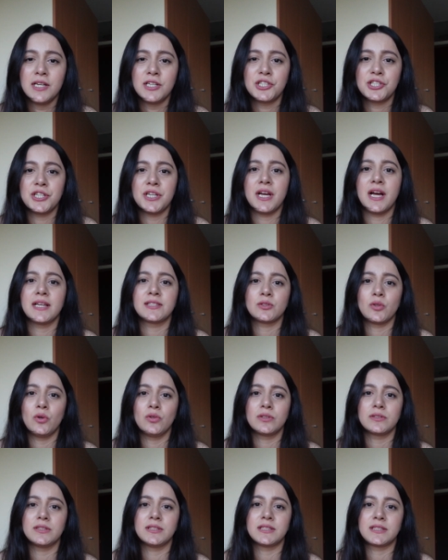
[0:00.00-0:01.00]
She has
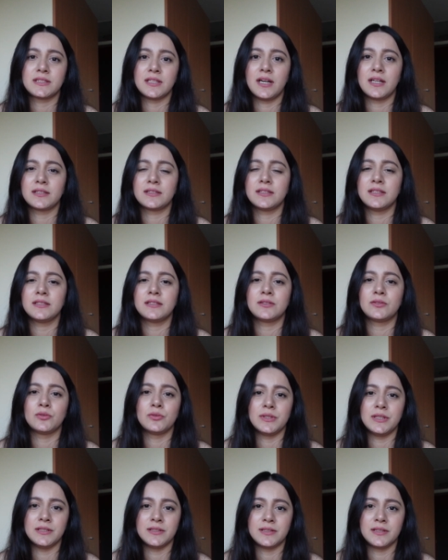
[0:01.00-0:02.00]
already started to
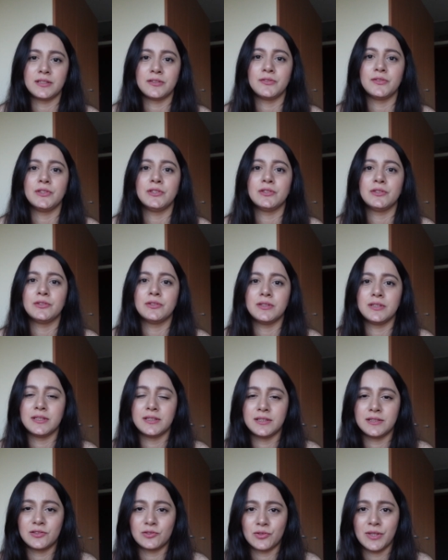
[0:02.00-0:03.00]
interview
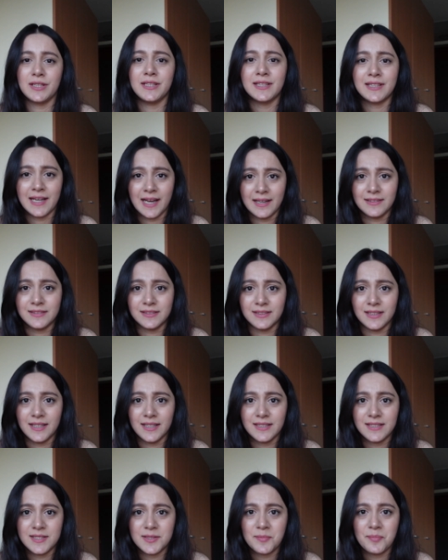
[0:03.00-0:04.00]
uh, trainee
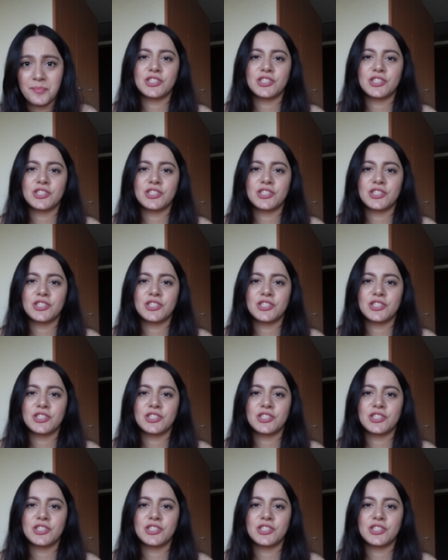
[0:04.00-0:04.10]
candidates.